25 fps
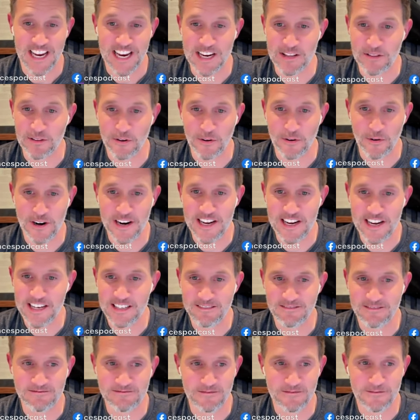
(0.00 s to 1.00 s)
eighth
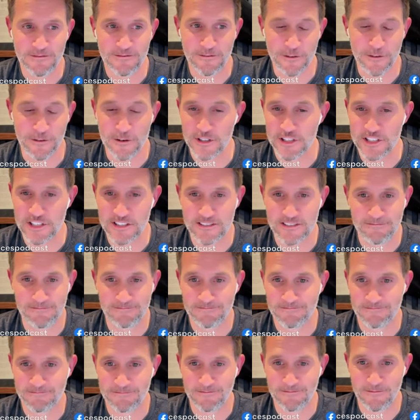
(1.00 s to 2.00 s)
grade, first
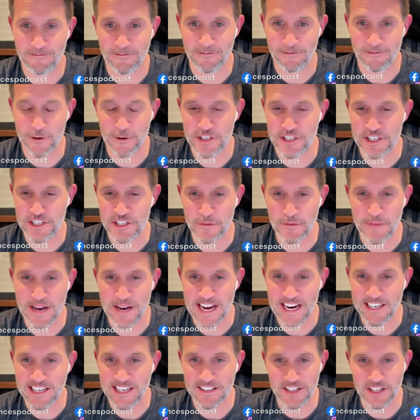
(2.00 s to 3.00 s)
first year
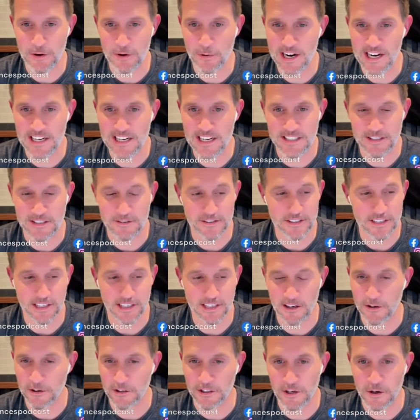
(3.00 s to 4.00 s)
back in the U.S. I was
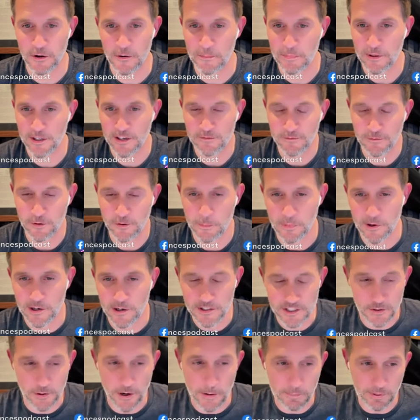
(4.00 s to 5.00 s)
like, I'll go and play
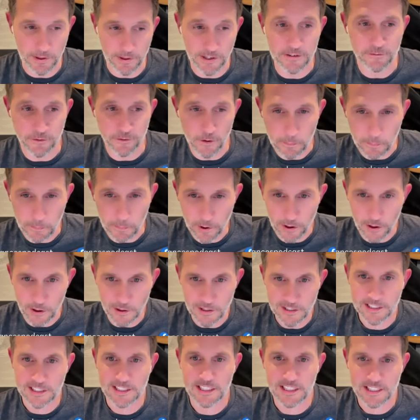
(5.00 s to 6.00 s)
football. So I played
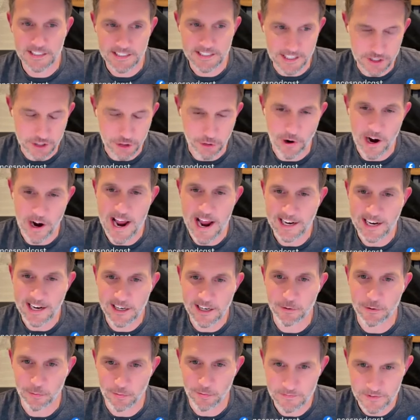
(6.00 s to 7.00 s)
football, did
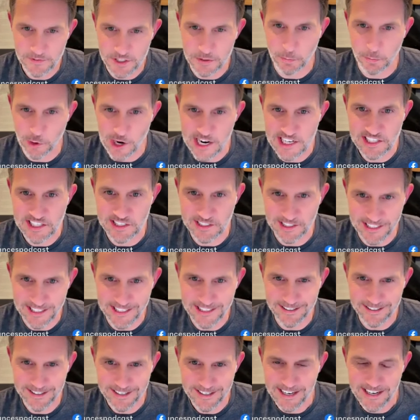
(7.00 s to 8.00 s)
track, some
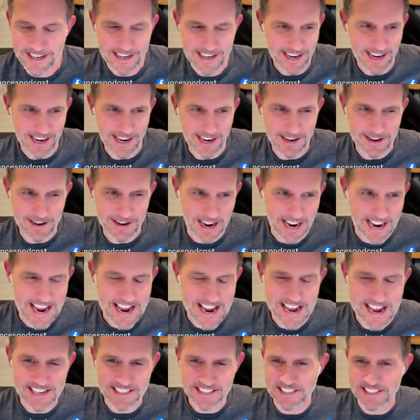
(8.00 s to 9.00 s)
wrestling. I, I
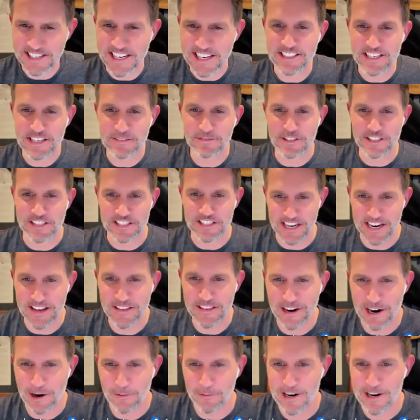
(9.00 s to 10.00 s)
hesitate to even say
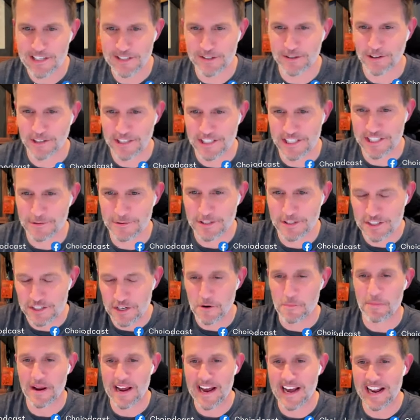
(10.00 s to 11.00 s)
that I wrestled because I was
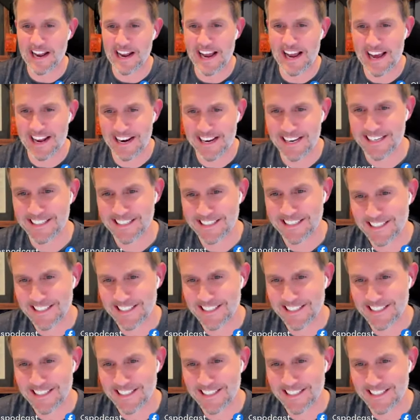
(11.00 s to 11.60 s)
so bad at it,